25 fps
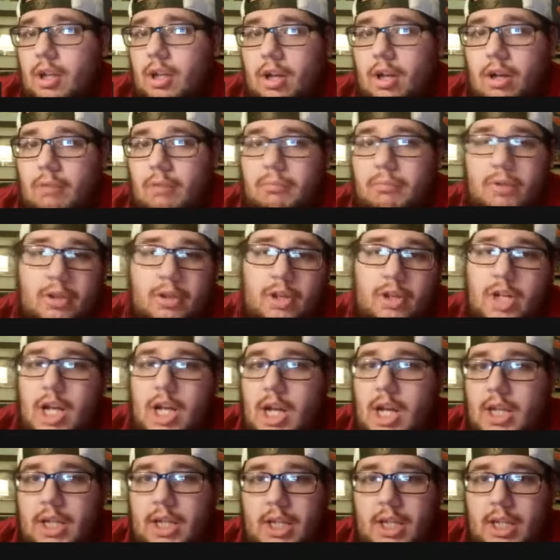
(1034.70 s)
are. You're
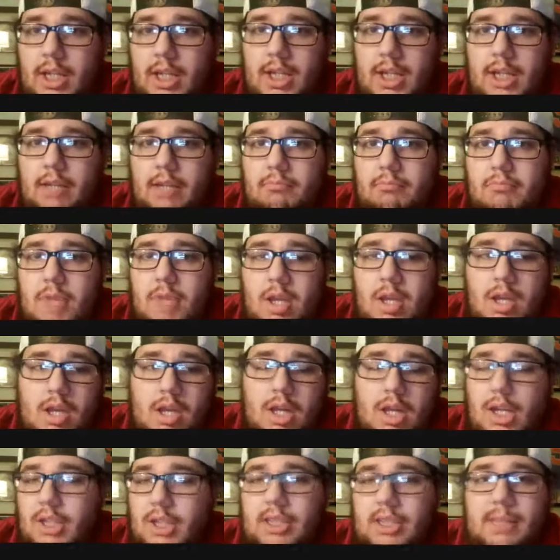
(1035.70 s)
not going to get
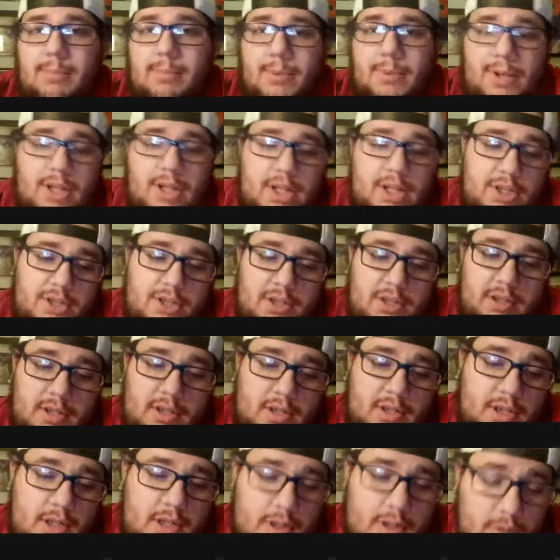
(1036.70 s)
elite production.
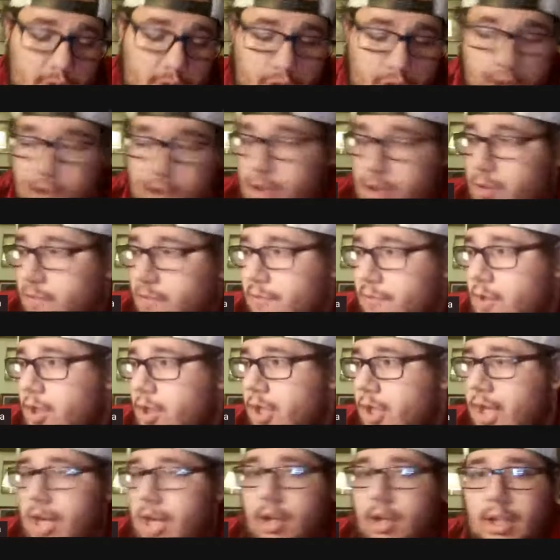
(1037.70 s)
Could you have
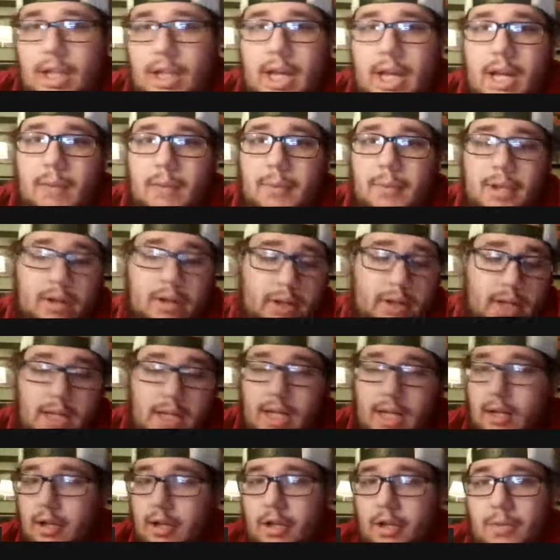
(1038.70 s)
gone out and got a better
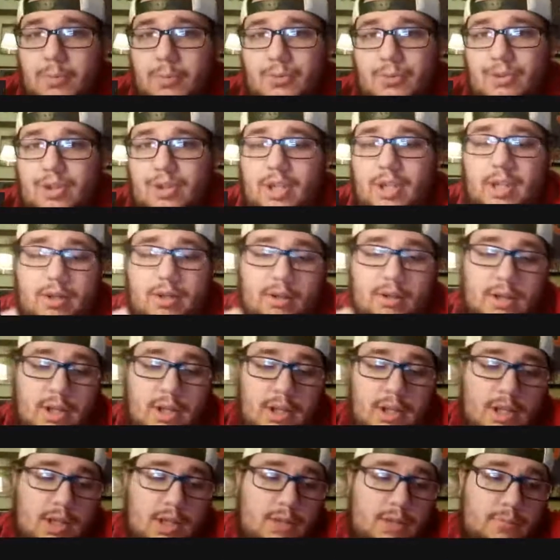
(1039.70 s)
guy? 100%.
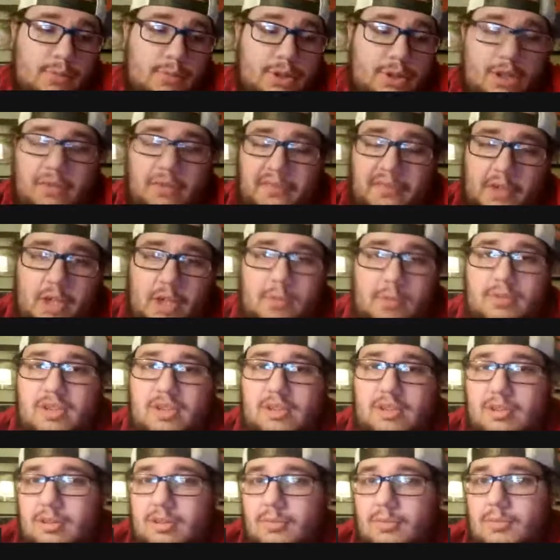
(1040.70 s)
But your farm
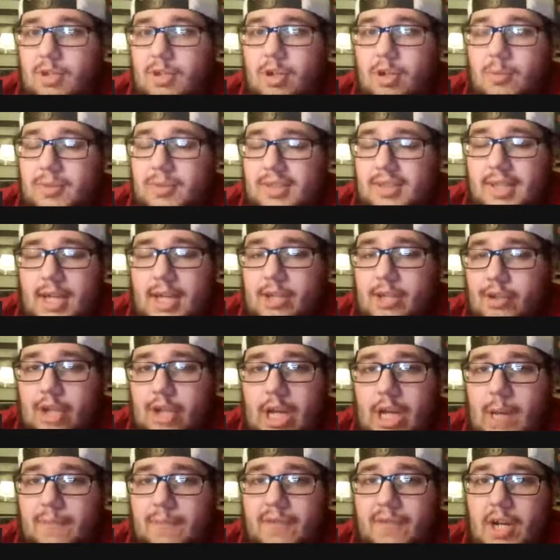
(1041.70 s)
system, besides your
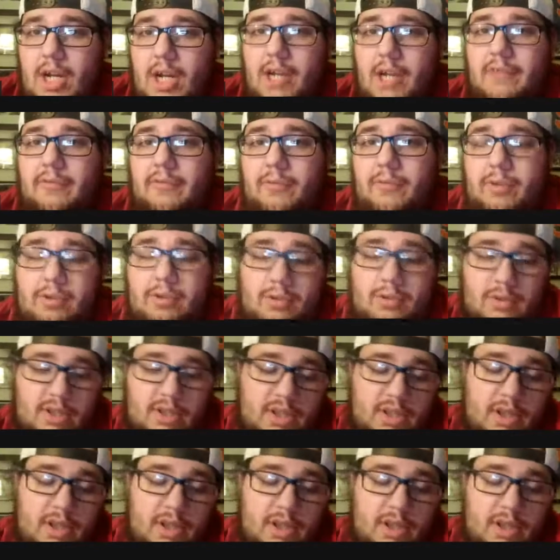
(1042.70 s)
top 5, which,